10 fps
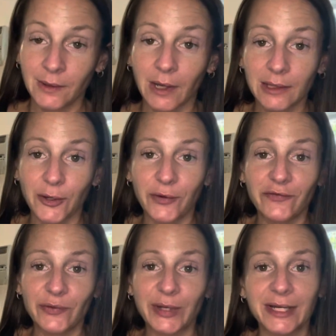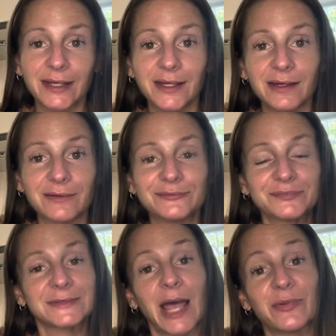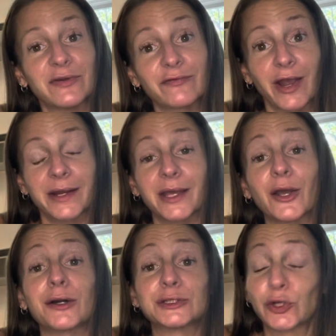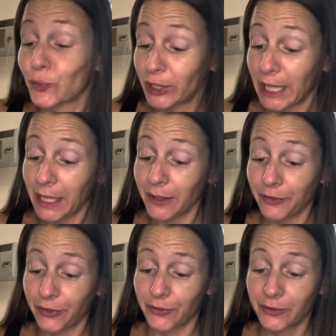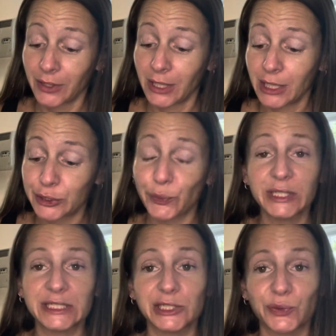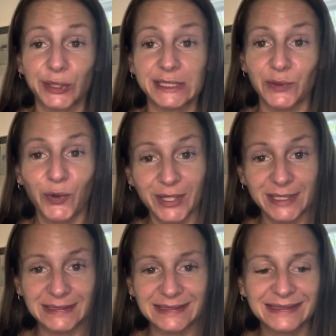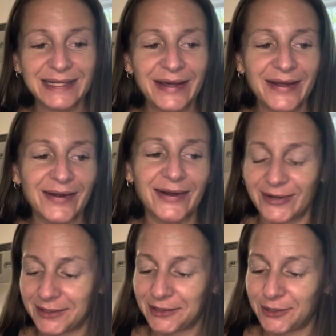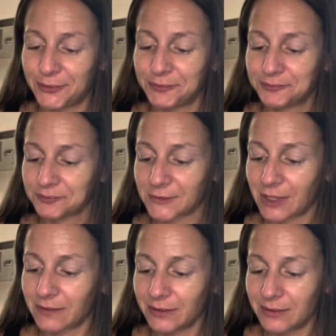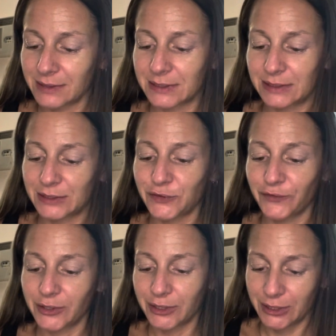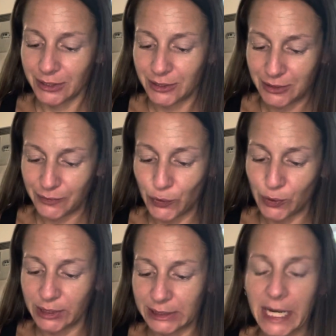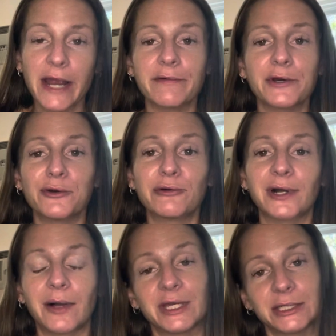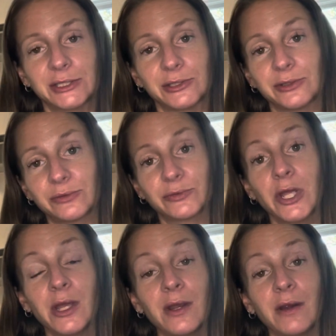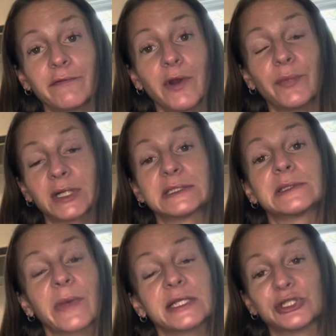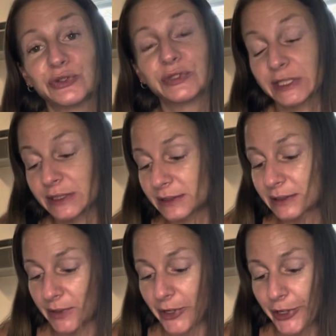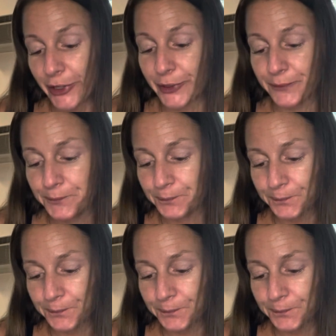Hello, everybody. Happy Friday, October 8th, 2021. Um, this is Silver Moon Tarot coming to you from Boston, Massachusetts. Um,